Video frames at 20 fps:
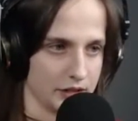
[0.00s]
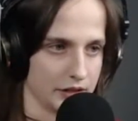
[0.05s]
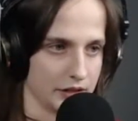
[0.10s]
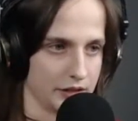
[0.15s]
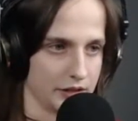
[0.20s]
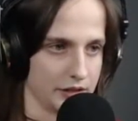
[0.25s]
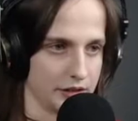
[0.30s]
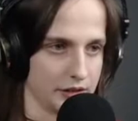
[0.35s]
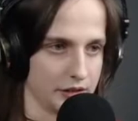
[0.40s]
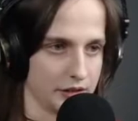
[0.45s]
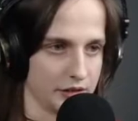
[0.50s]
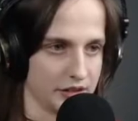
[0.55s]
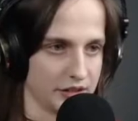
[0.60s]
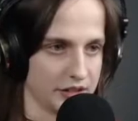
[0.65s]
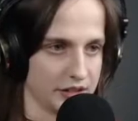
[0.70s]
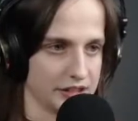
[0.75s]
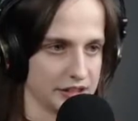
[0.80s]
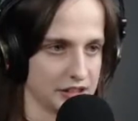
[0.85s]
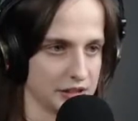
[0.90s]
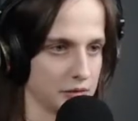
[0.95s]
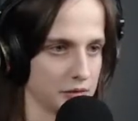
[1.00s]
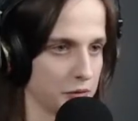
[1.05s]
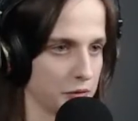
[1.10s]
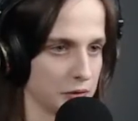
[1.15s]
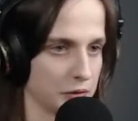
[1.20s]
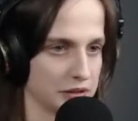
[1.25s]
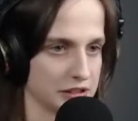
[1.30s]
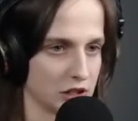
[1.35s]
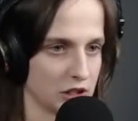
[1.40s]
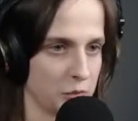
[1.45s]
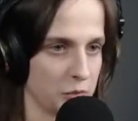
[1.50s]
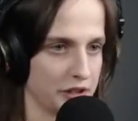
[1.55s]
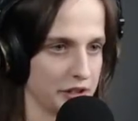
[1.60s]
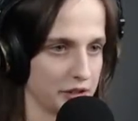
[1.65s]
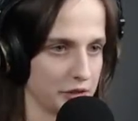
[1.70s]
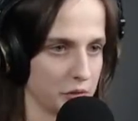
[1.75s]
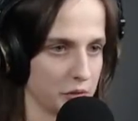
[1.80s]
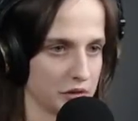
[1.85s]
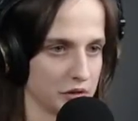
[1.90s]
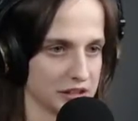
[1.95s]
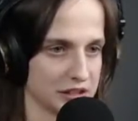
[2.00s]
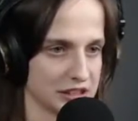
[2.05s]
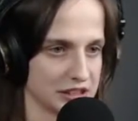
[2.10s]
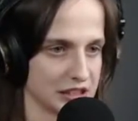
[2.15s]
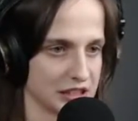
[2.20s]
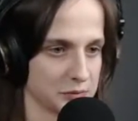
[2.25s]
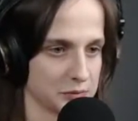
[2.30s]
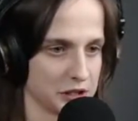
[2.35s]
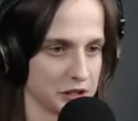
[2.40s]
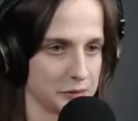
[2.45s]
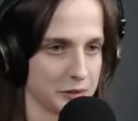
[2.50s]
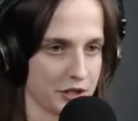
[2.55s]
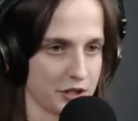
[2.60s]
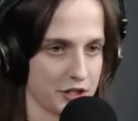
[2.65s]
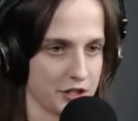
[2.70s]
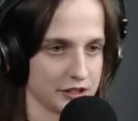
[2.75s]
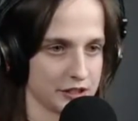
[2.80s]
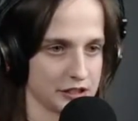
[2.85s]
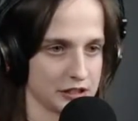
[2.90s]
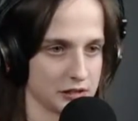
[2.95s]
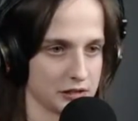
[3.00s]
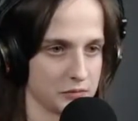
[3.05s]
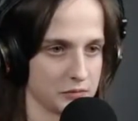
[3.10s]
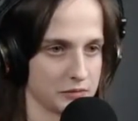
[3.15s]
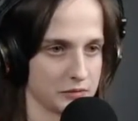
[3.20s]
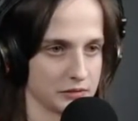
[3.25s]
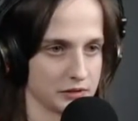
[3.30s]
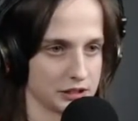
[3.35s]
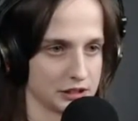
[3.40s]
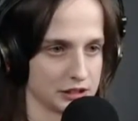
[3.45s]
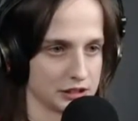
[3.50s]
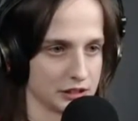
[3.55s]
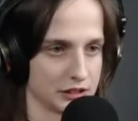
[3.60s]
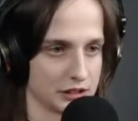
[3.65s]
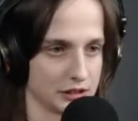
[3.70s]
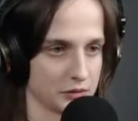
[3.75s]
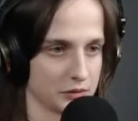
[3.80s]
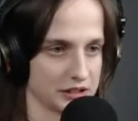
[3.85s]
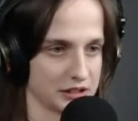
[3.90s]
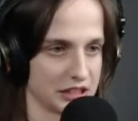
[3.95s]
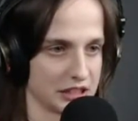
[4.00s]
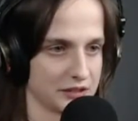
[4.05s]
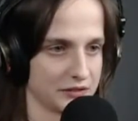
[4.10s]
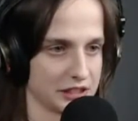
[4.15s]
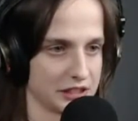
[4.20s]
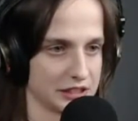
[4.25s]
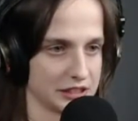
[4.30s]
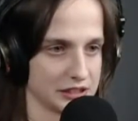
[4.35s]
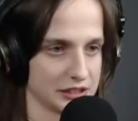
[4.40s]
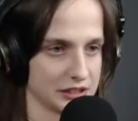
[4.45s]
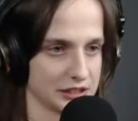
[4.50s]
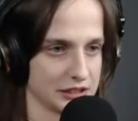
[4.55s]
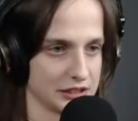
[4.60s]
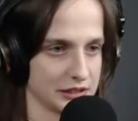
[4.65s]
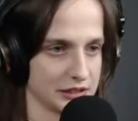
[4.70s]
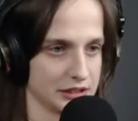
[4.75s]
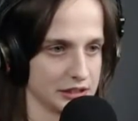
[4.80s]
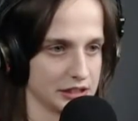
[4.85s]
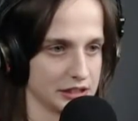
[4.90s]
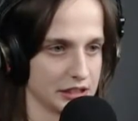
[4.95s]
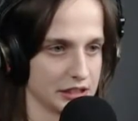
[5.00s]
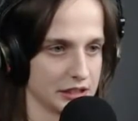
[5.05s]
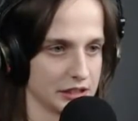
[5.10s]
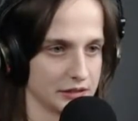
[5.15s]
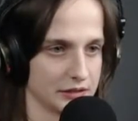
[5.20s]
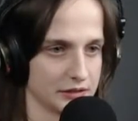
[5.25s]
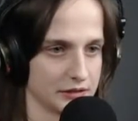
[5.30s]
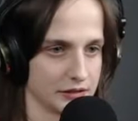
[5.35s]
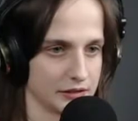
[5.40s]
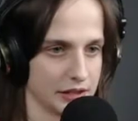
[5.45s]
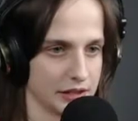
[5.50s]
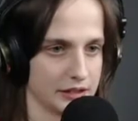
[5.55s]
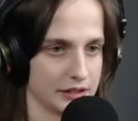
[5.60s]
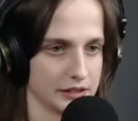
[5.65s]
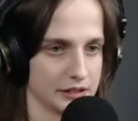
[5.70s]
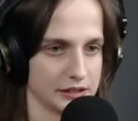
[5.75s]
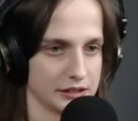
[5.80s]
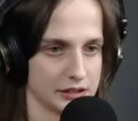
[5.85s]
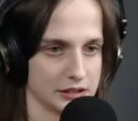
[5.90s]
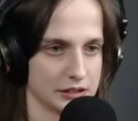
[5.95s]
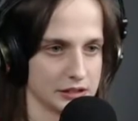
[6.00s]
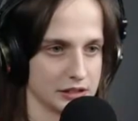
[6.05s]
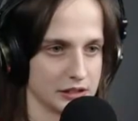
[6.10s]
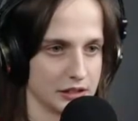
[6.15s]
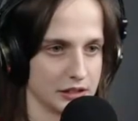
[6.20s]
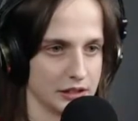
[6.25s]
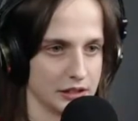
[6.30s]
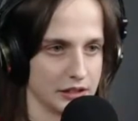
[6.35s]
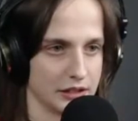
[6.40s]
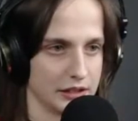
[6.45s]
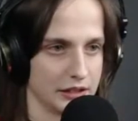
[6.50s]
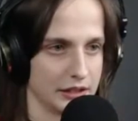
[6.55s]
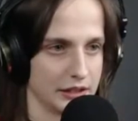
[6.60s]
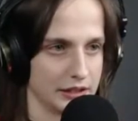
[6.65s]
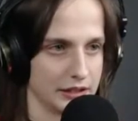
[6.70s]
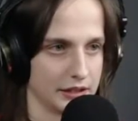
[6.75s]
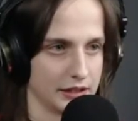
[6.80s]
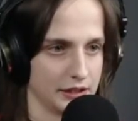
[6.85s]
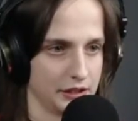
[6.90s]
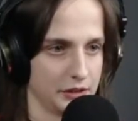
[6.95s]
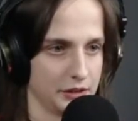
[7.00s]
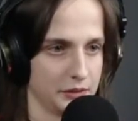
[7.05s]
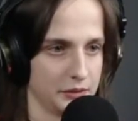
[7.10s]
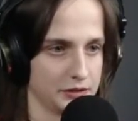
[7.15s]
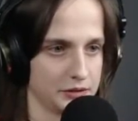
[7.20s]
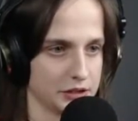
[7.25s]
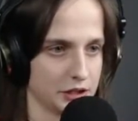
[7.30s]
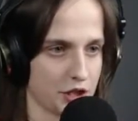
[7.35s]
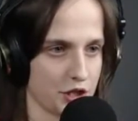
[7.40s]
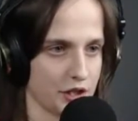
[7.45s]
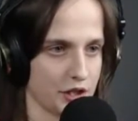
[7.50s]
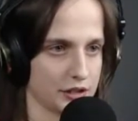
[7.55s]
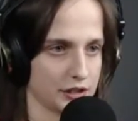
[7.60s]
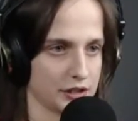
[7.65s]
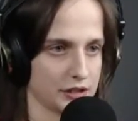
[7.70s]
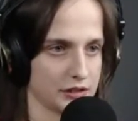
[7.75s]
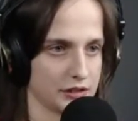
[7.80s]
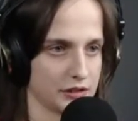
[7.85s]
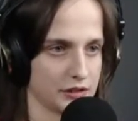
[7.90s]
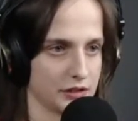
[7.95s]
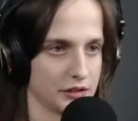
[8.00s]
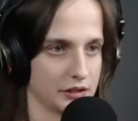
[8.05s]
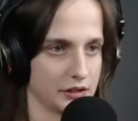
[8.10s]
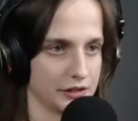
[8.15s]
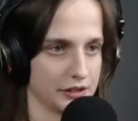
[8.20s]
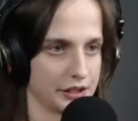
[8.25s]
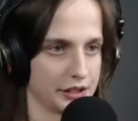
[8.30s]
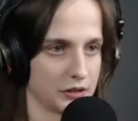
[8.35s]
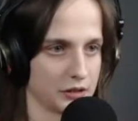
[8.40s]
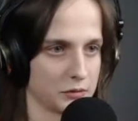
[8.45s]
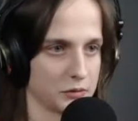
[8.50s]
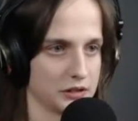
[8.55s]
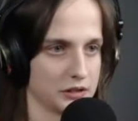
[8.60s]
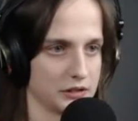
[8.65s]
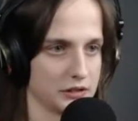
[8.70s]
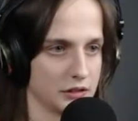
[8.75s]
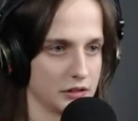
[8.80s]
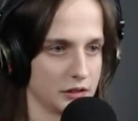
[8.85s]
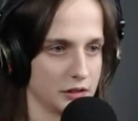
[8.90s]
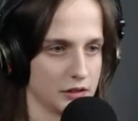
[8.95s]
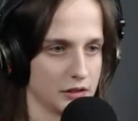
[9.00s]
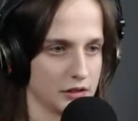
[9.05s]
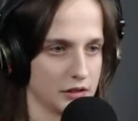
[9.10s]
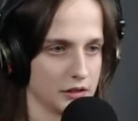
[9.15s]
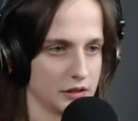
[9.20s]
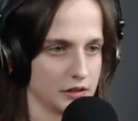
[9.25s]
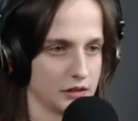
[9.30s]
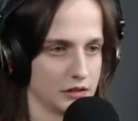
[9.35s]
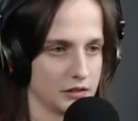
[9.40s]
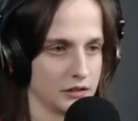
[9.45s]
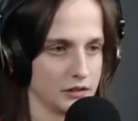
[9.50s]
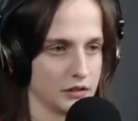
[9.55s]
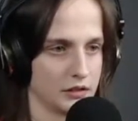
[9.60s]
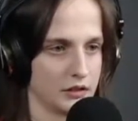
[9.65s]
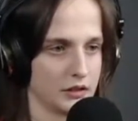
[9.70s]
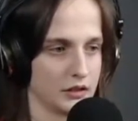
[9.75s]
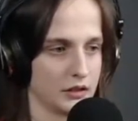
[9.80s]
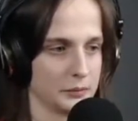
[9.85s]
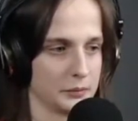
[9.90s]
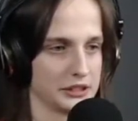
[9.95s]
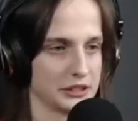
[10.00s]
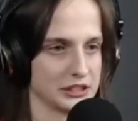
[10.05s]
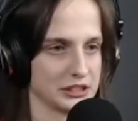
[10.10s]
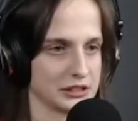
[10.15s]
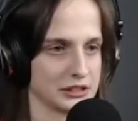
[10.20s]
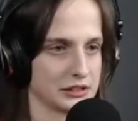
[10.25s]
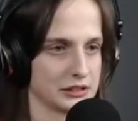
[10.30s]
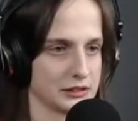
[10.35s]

The only thing he's good for is opening doors, and that's pretty much it, so we're just gonna ignore his advice. Let's kill this guy like this, and then use the shotgun to kill the other one. Oh, I missed.